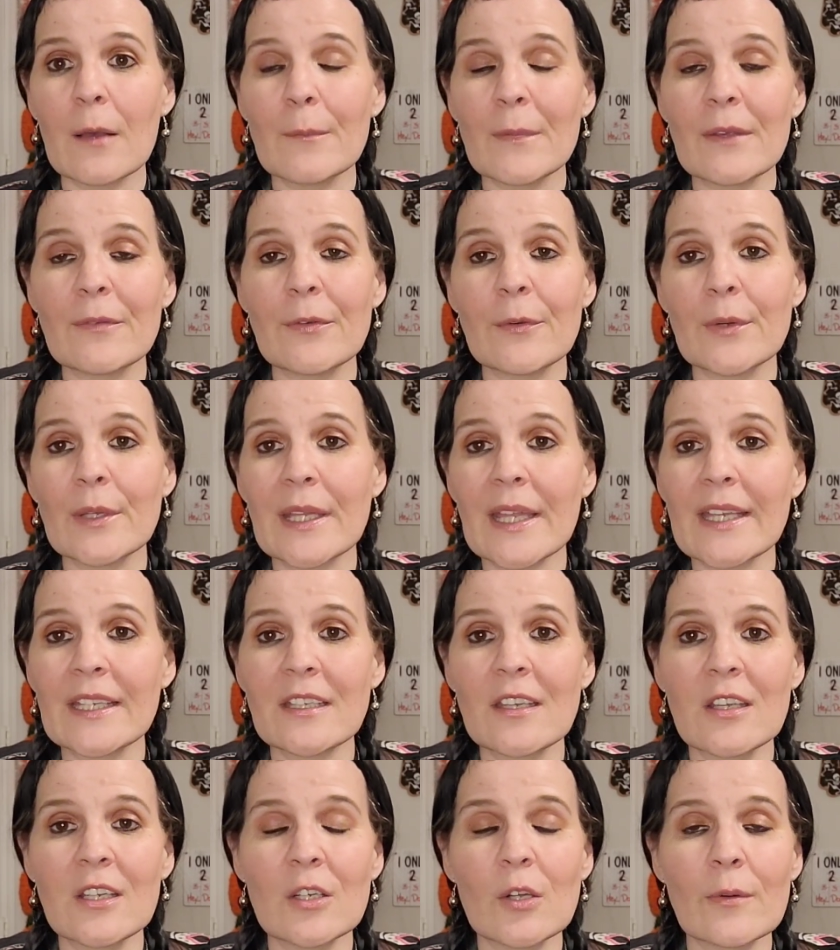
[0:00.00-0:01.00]
If you would
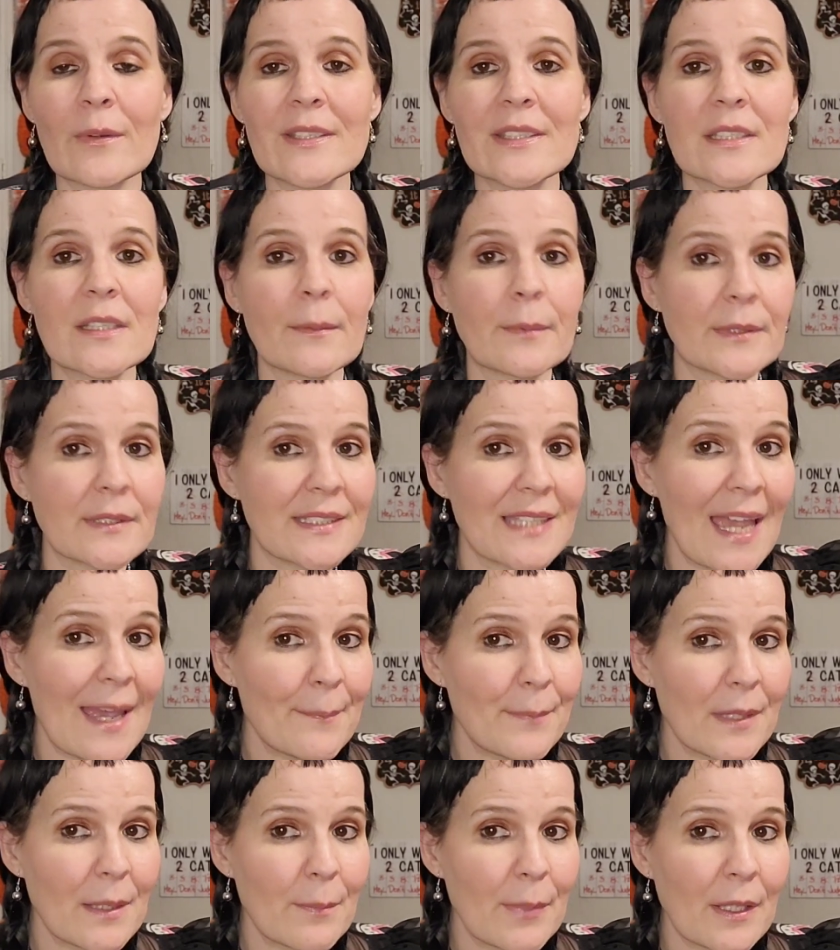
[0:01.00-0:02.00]
like, you can always double
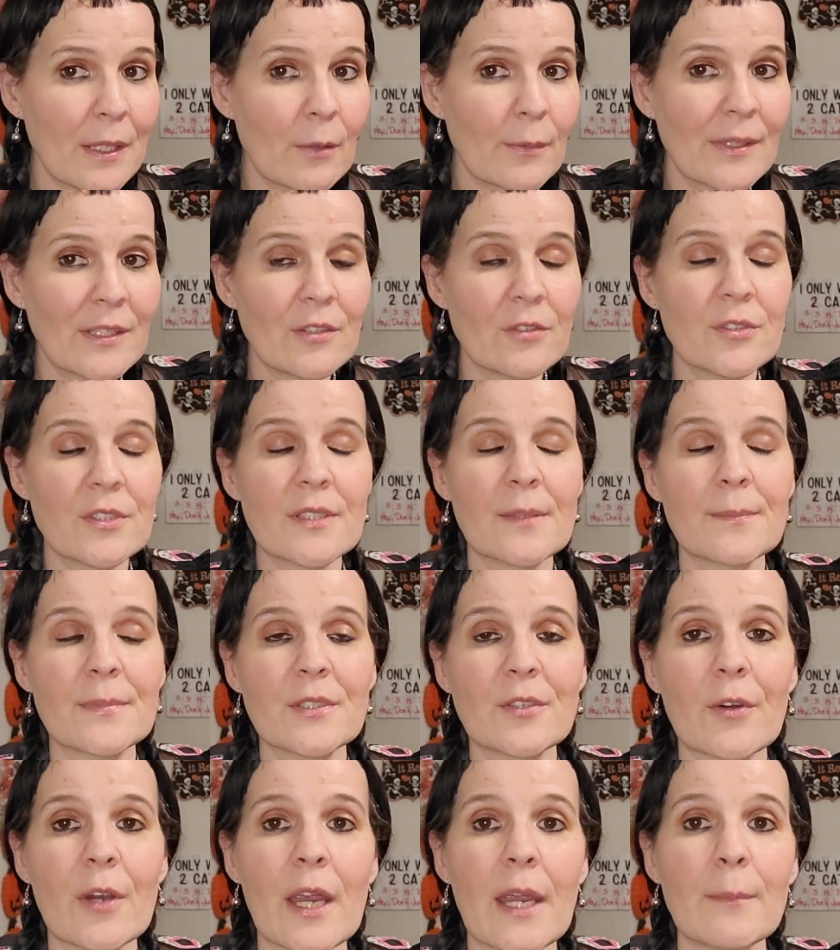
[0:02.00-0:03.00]
tap the bell when you
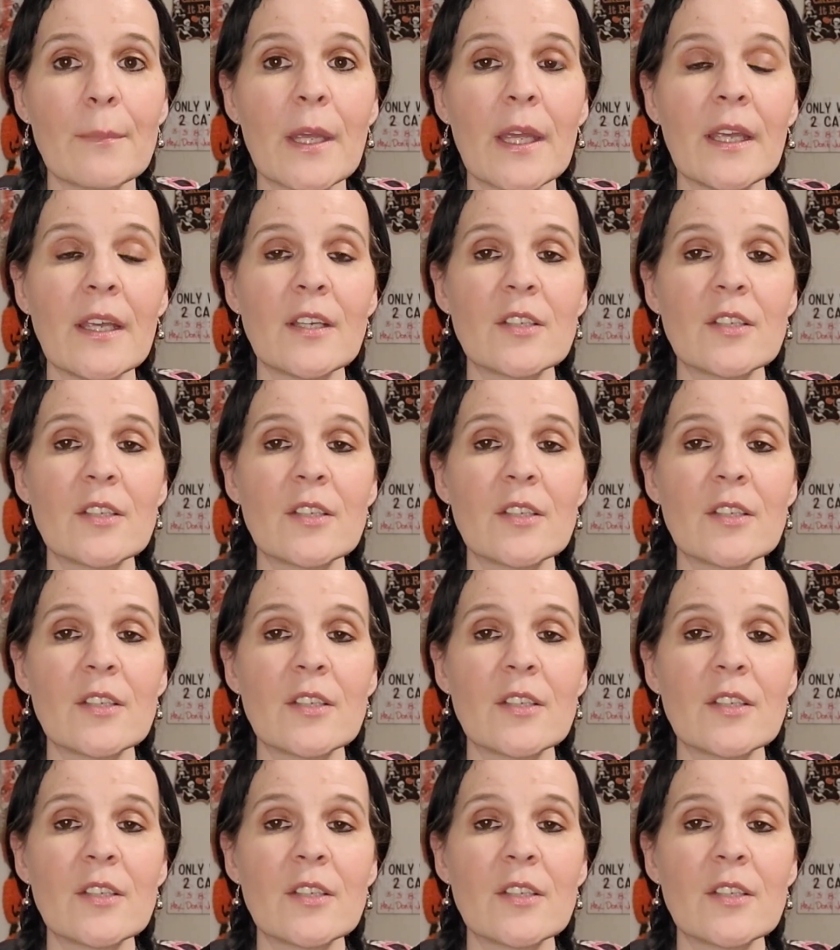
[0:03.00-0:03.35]
subscribe.